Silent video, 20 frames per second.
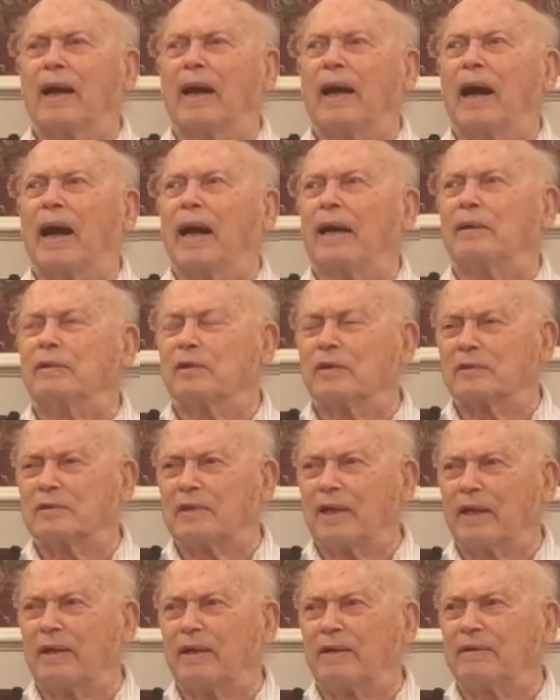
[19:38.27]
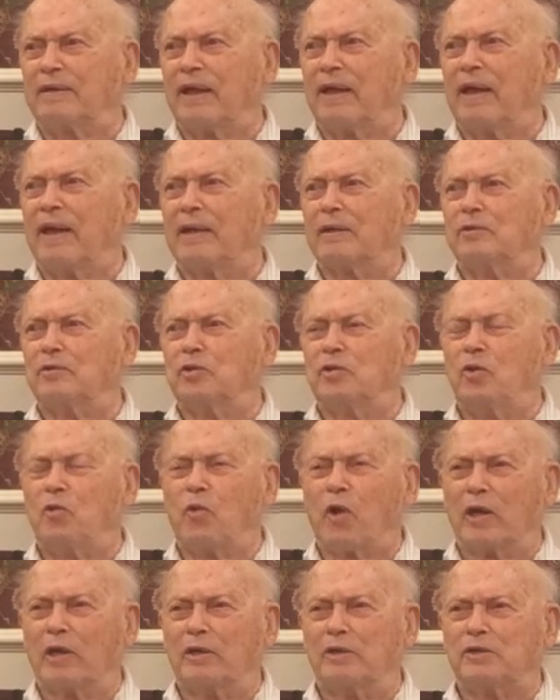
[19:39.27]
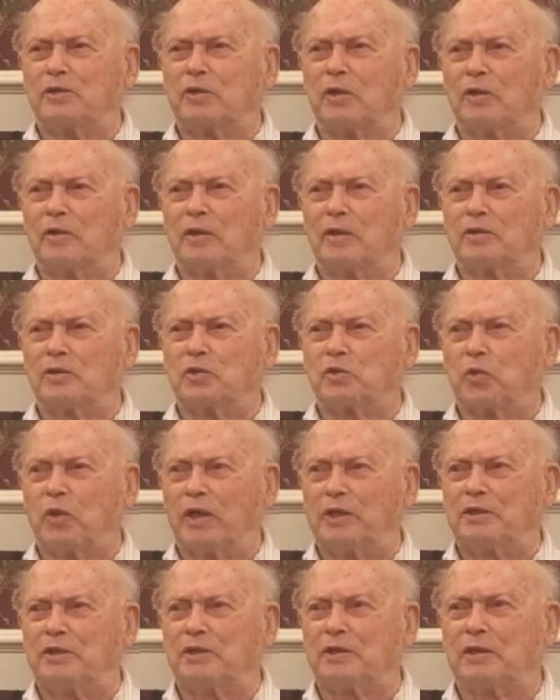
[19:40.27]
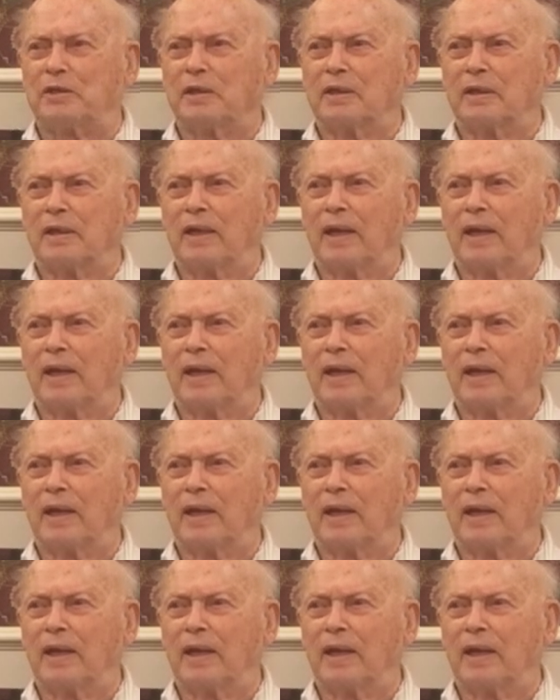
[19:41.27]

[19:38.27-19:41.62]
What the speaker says: I looked at it, they had 2 wires switched.